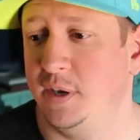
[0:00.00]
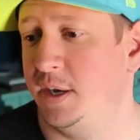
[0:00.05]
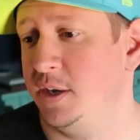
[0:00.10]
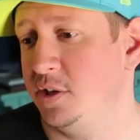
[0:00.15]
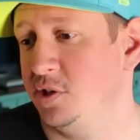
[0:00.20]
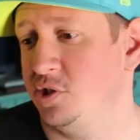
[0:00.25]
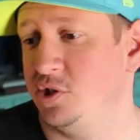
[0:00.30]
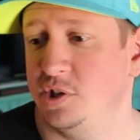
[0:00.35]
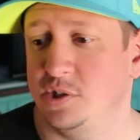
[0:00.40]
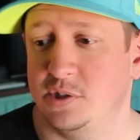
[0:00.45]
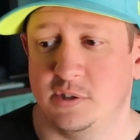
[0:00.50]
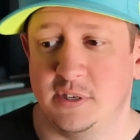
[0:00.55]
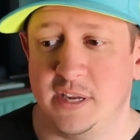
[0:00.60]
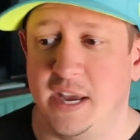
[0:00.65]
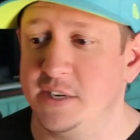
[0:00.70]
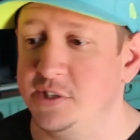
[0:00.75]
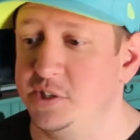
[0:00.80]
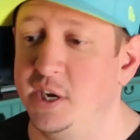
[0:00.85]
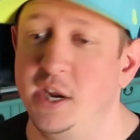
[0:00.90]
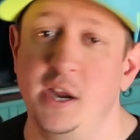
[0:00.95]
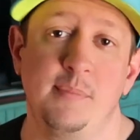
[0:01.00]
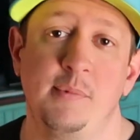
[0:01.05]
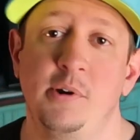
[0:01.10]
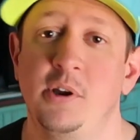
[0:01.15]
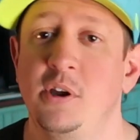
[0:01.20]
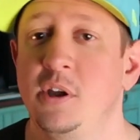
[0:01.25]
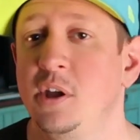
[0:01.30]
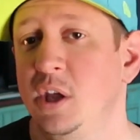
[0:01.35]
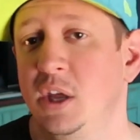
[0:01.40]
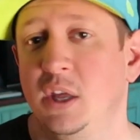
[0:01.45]
I could just attach the
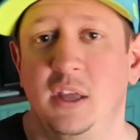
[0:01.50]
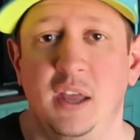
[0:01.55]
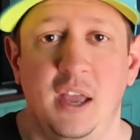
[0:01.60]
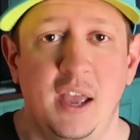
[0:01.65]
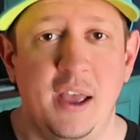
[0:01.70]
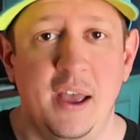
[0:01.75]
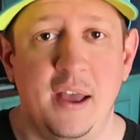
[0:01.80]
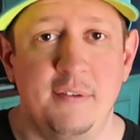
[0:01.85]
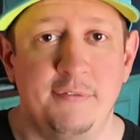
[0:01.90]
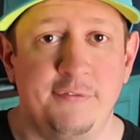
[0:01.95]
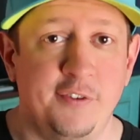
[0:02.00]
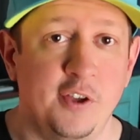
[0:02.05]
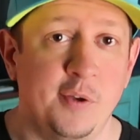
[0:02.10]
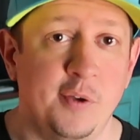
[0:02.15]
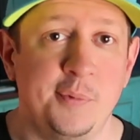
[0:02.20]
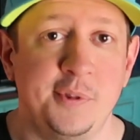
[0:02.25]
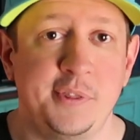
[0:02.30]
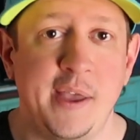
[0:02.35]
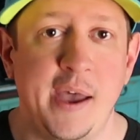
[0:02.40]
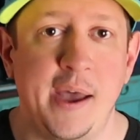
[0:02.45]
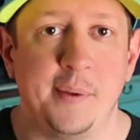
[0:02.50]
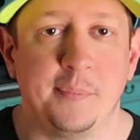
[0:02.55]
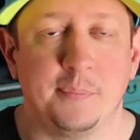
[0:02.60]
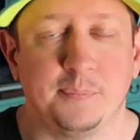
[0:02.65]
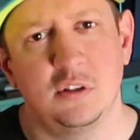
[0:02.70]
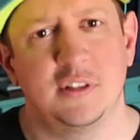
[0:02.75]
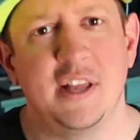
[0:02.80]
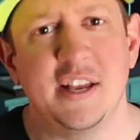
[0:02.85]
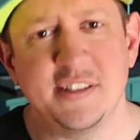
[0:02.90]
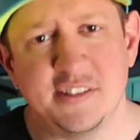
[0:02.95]
camera and film with that.
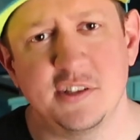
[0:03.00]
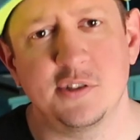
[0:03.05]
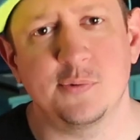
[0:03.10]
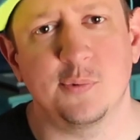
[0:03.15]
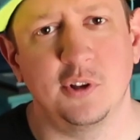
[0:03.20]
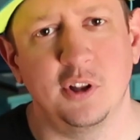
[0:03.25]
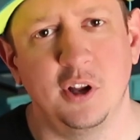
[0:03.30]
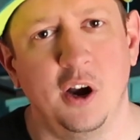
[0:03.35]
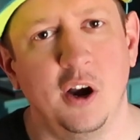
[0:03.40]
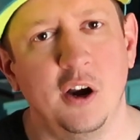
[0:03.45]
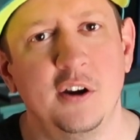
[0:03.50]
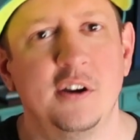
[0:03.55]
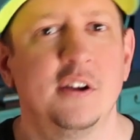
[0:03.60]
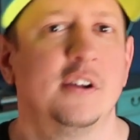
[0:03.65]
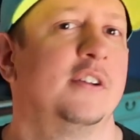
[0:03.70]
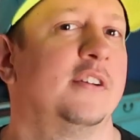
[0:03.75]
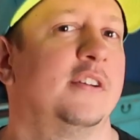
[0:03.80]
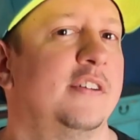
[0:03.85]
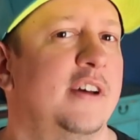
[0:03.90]
Lessons were learned.